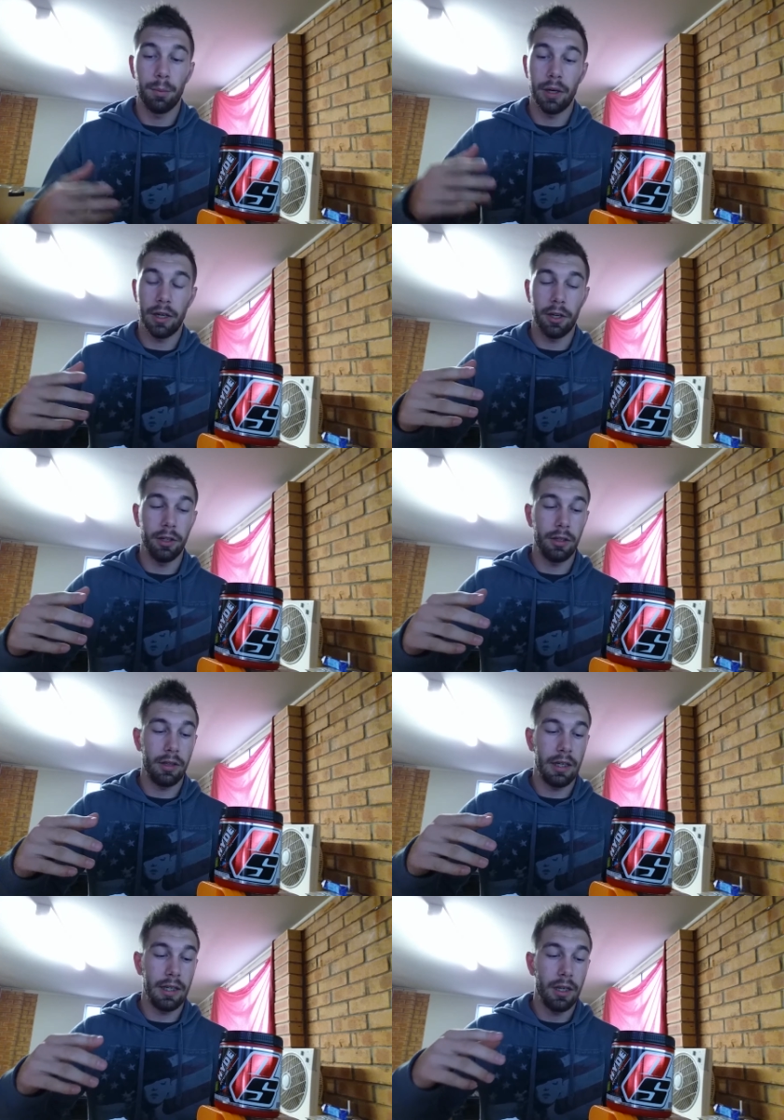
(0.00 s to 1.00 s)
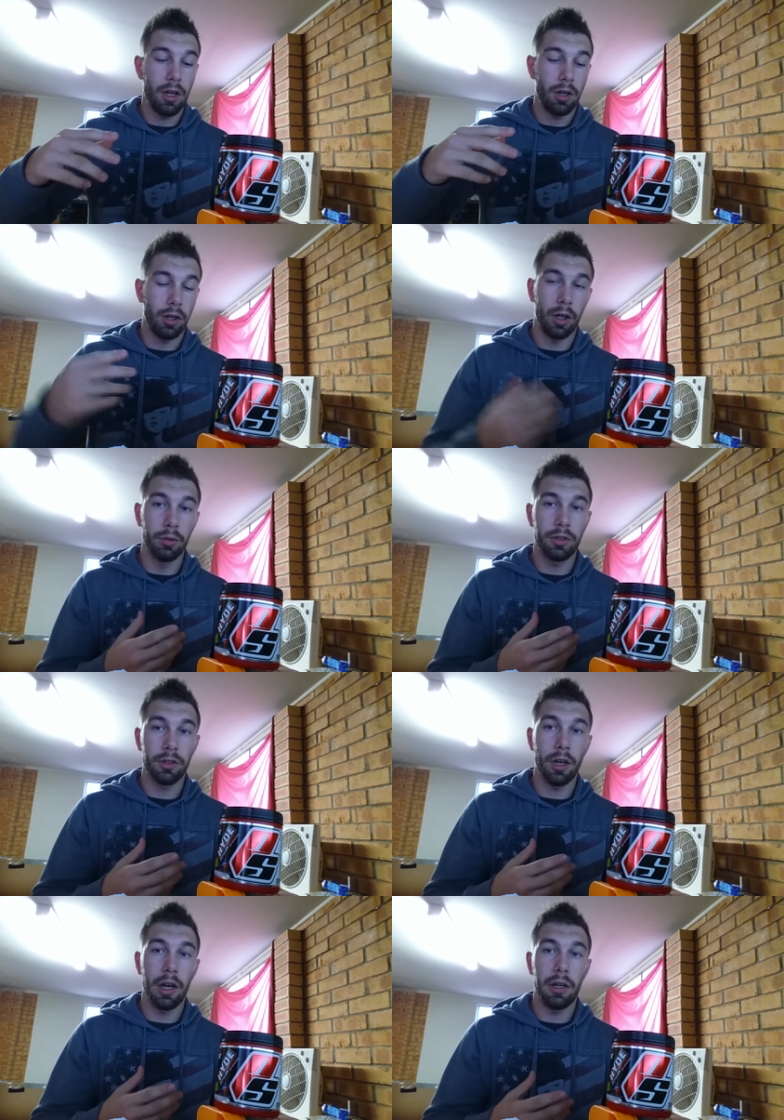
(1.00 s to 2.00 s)
But I know that the old
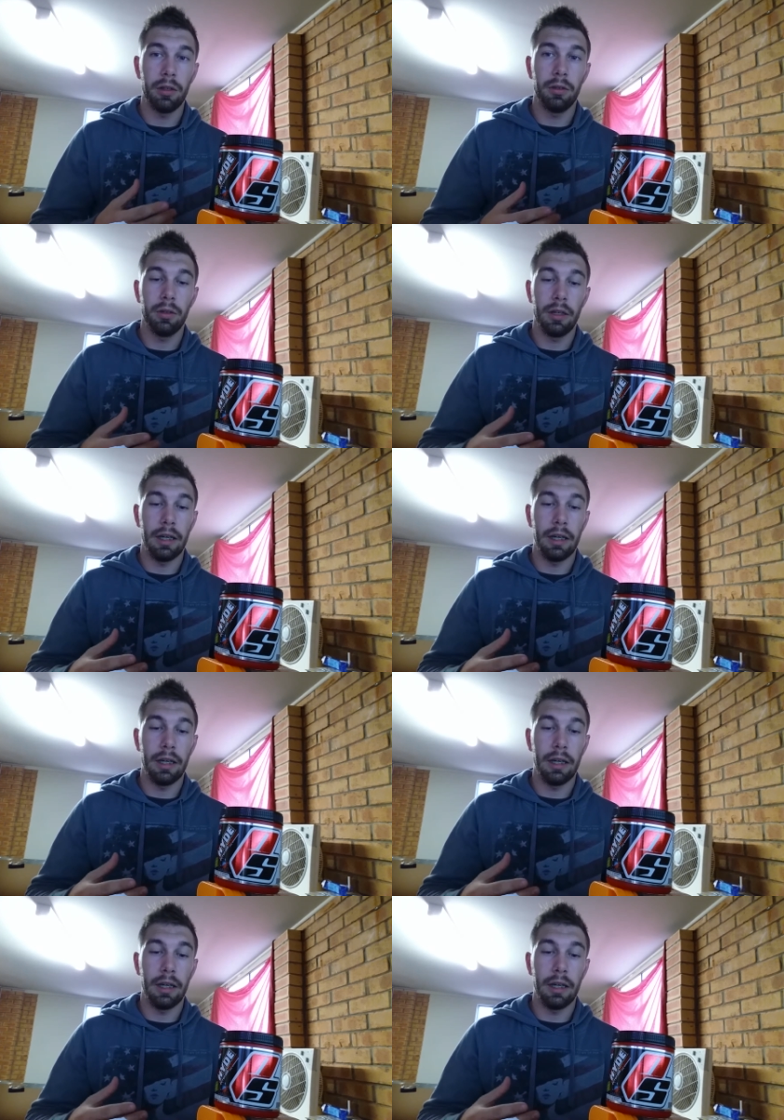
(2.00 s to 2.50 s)
style